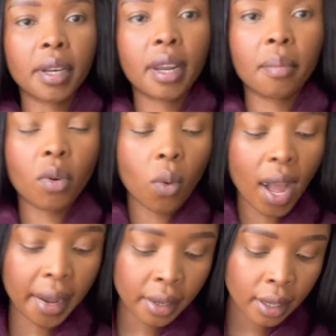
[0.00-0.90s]
Number
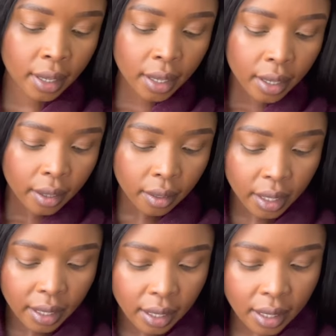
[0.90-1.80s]
one,
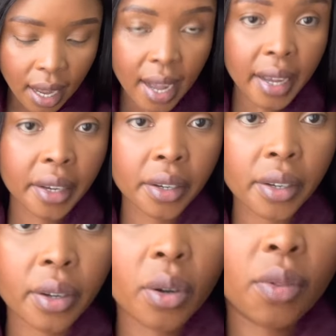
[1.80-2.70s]
the design
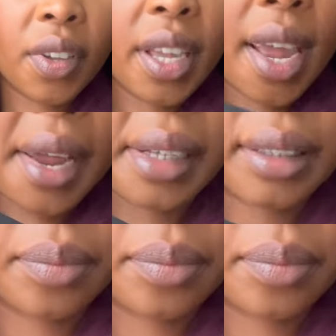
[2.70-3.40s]
over here.